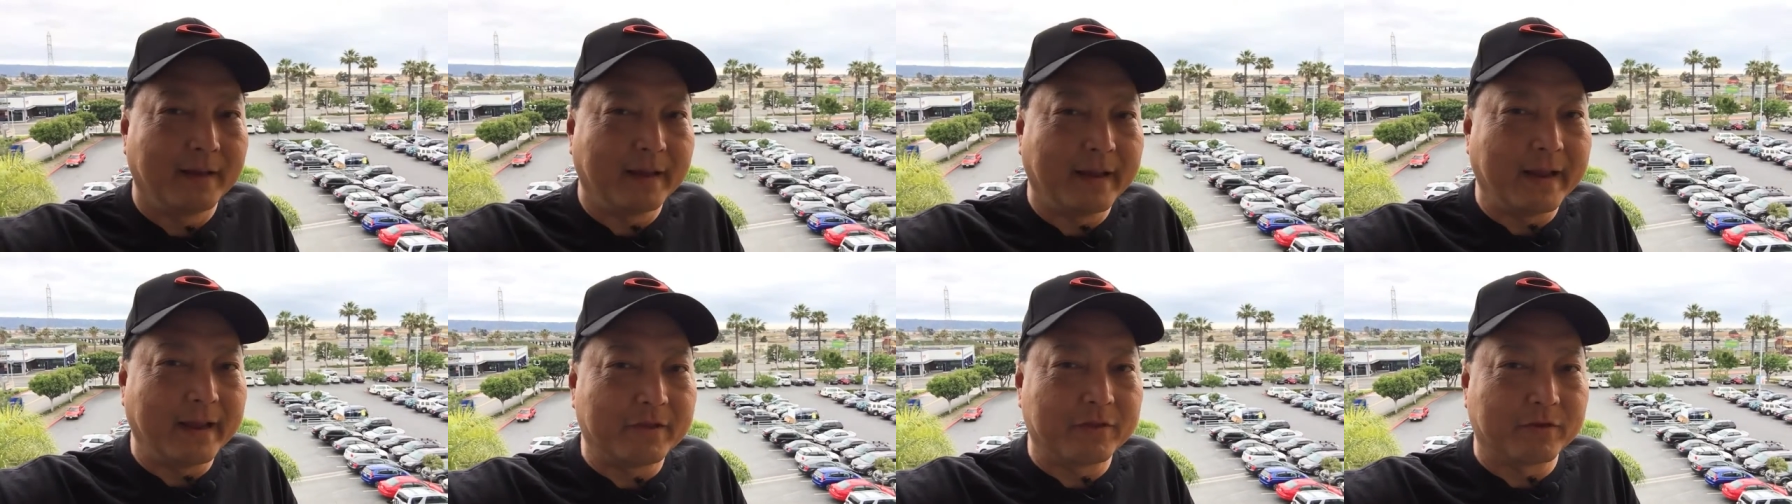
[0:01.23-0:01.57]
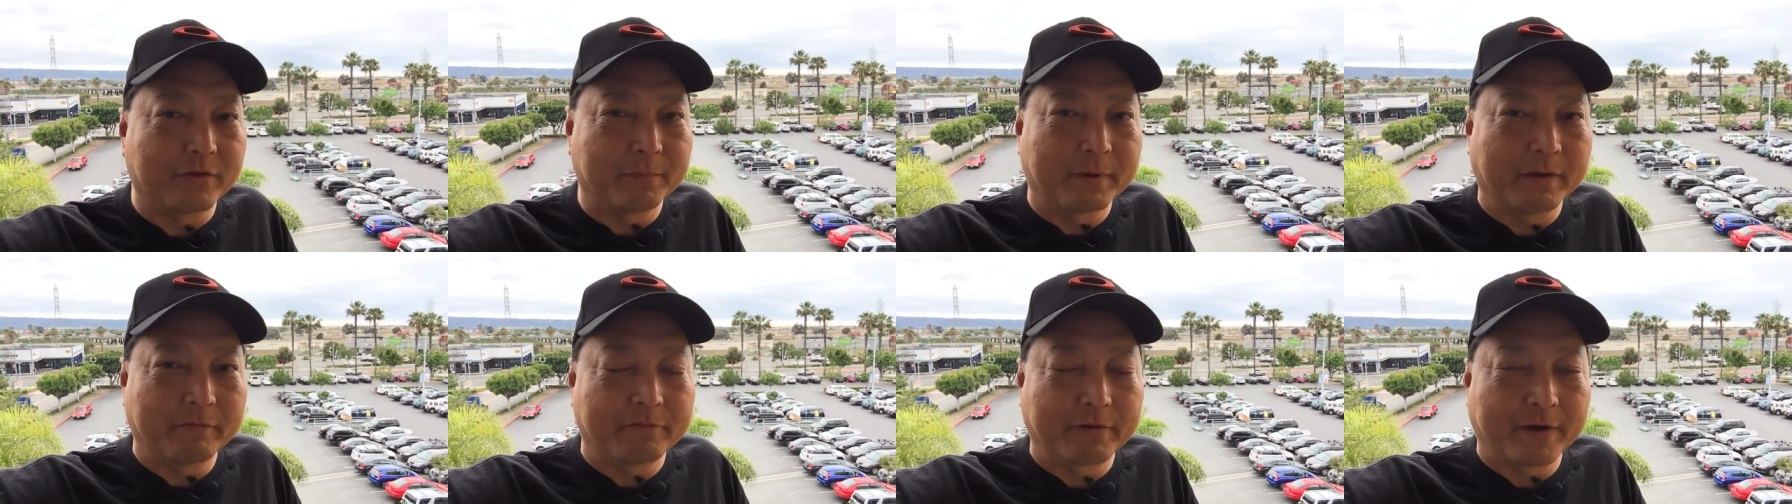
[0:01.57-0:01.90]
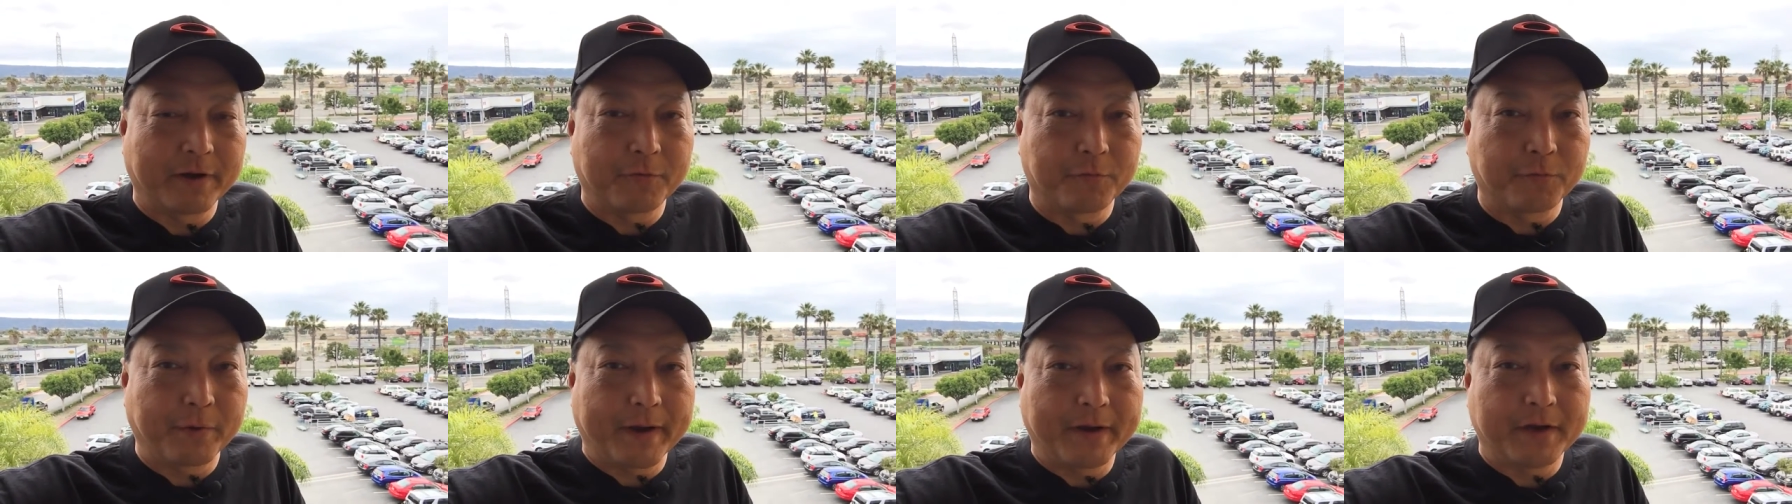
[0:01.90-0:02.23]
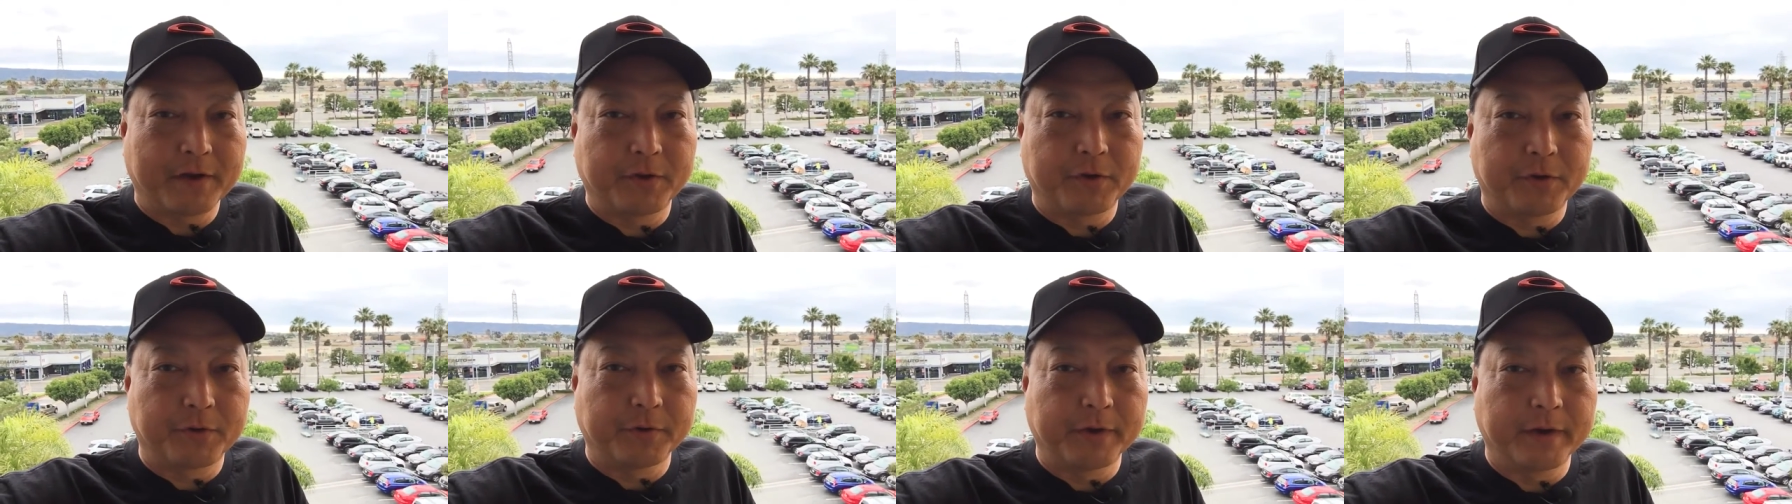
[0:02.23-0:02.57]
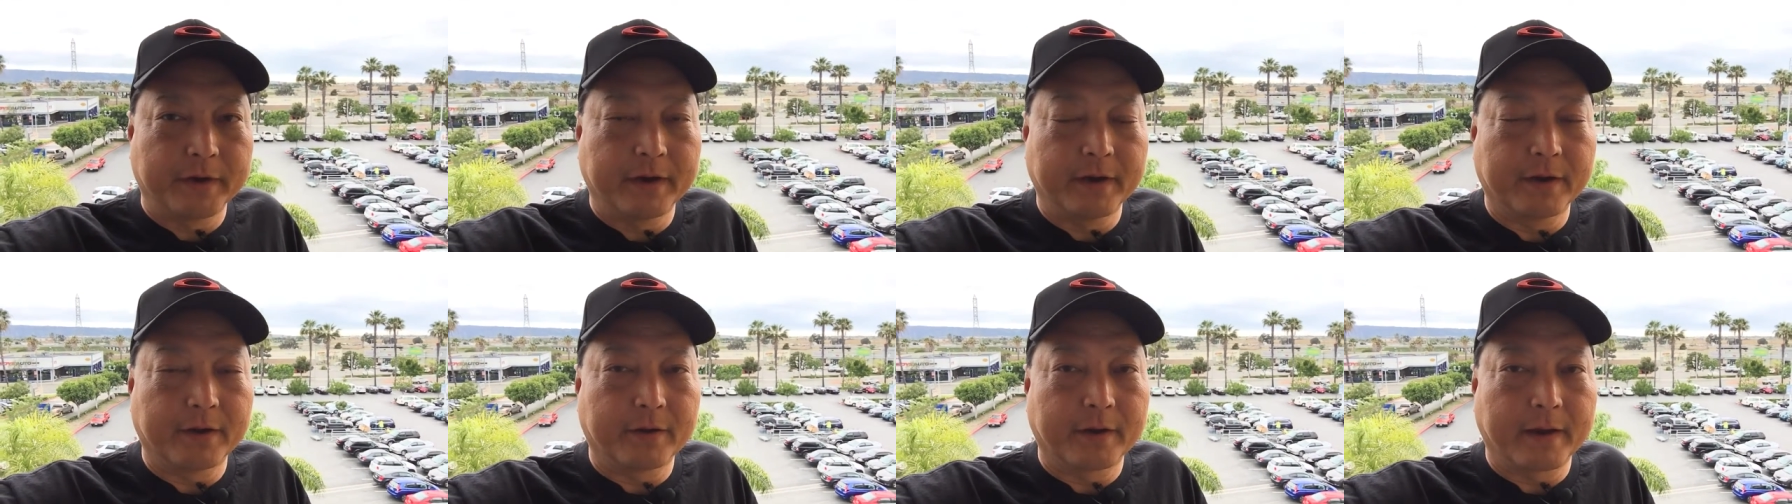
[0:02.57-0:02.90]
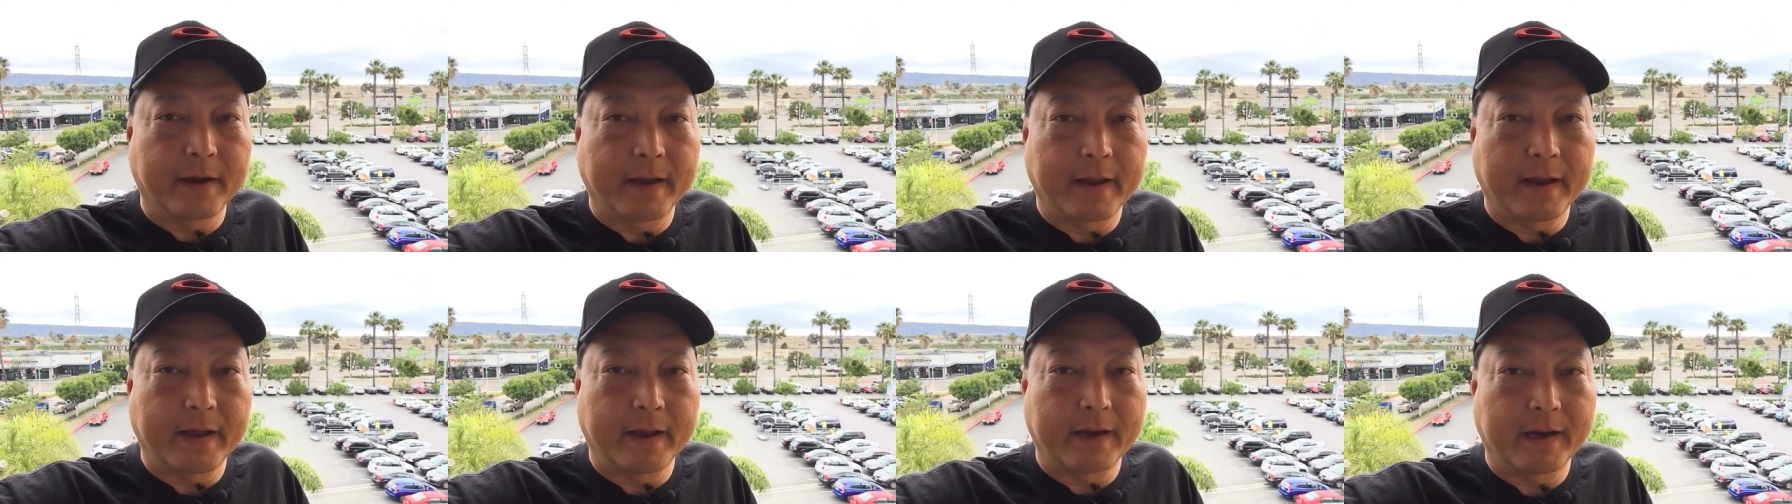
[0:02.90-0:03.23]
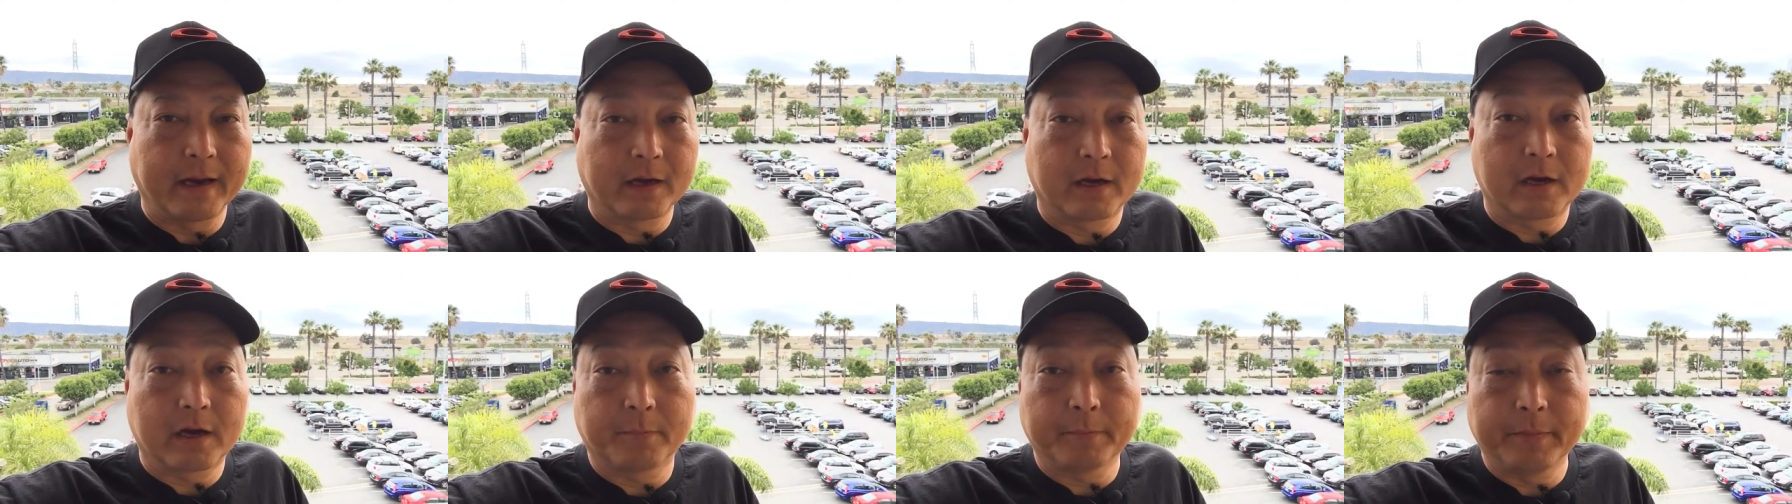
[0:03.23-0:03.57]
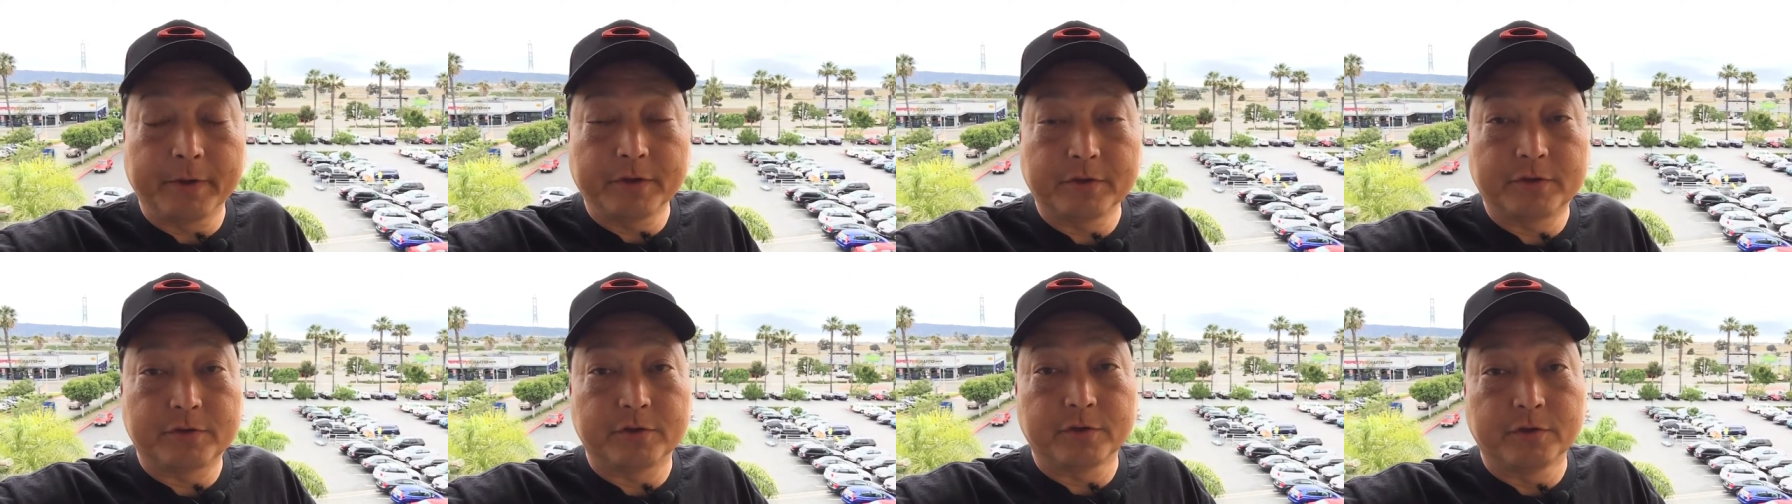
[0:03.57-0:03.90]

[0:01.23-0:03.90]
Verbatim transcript: Hey there, my friend Ray Kakuda here, and I'm coming